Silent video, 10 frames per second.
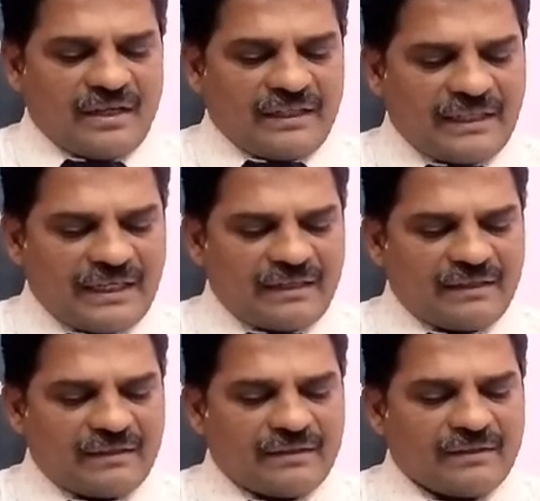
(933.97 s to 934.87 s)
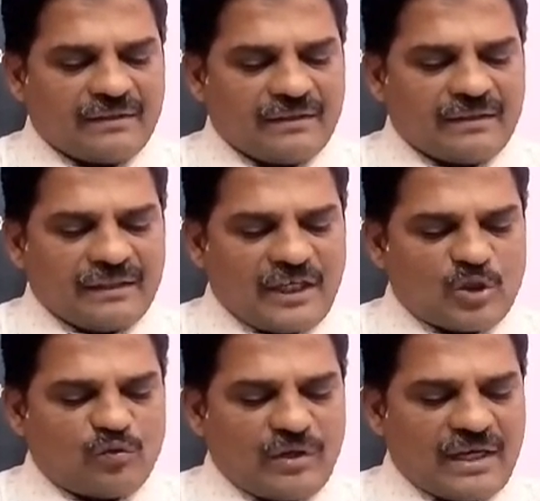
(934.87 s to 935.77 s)
Here
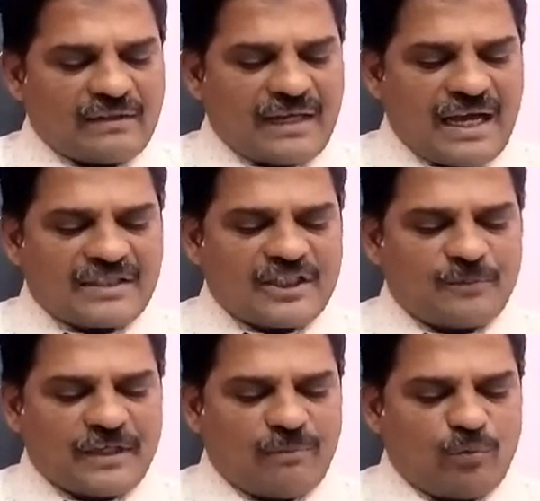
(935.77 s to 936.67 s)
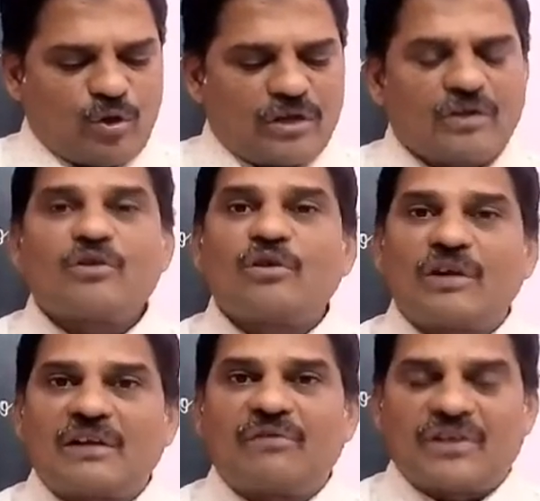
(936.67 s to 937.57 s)
is where the answers become more
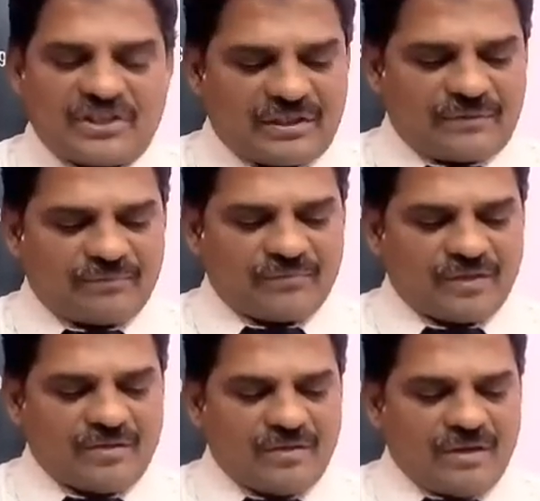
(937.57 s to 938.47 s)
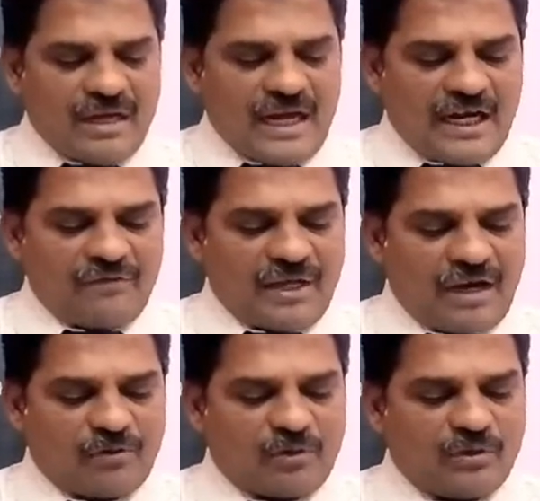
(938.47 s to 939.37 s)
controversial, and we
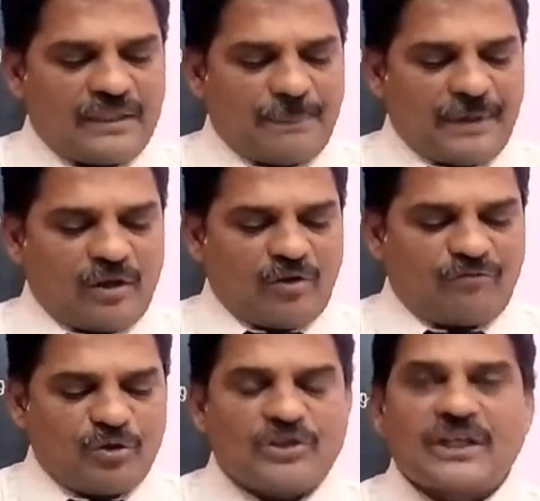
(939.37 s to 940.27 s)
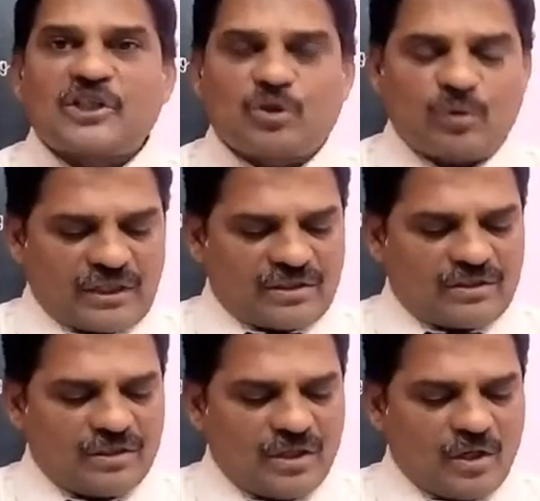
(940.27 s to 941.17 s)
have to depend on future
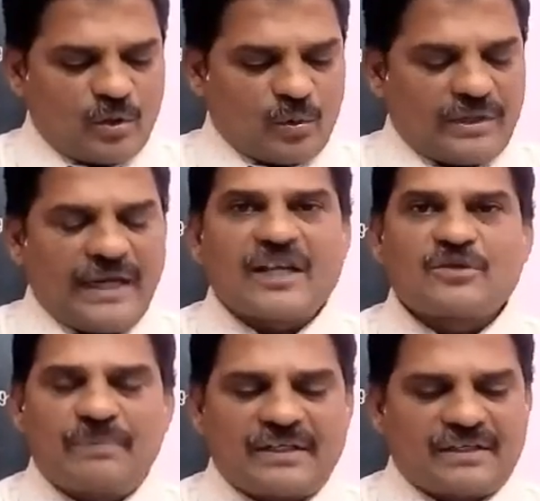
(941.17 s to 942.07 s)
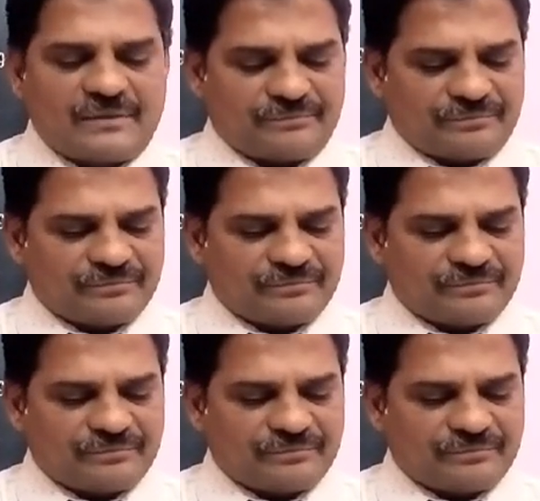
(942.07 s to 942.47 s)
historians to guide us better.